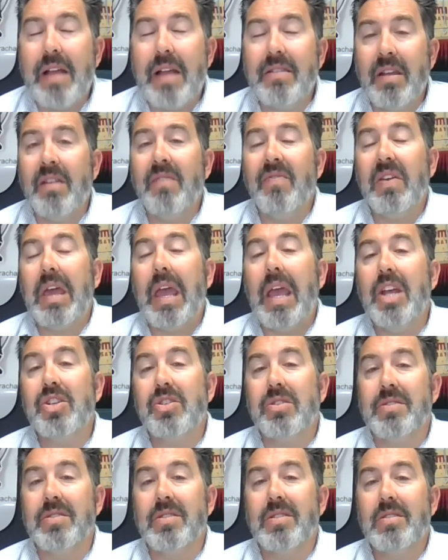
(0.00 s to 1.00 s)

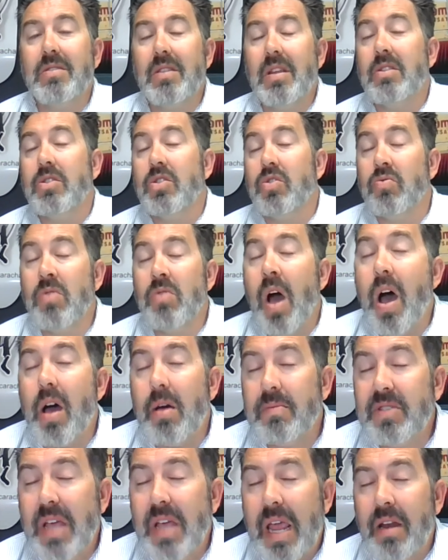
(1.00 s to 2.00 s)
identifications that do not
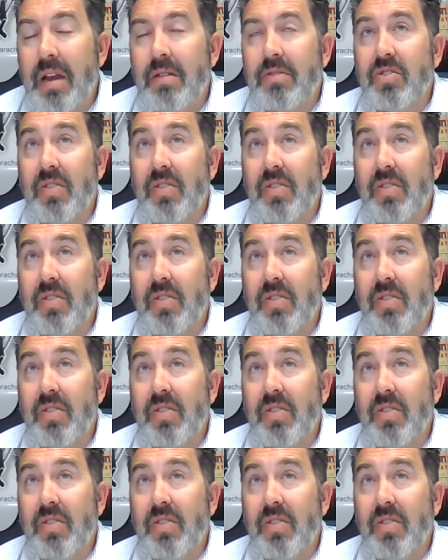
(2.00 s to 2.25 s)
obtain.